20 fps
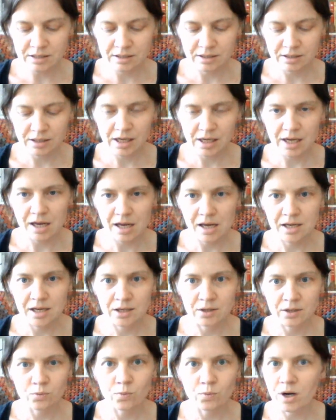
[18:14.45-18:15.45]

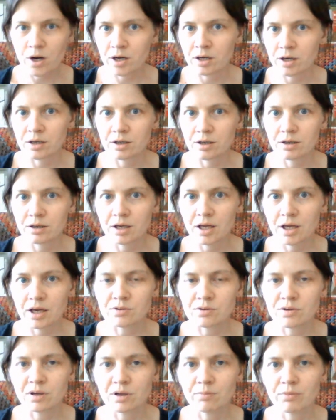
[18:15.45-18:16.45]
and one
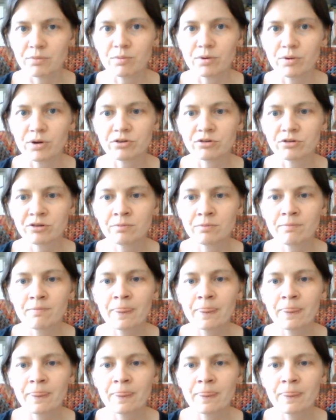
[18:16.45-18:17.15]
entry per person.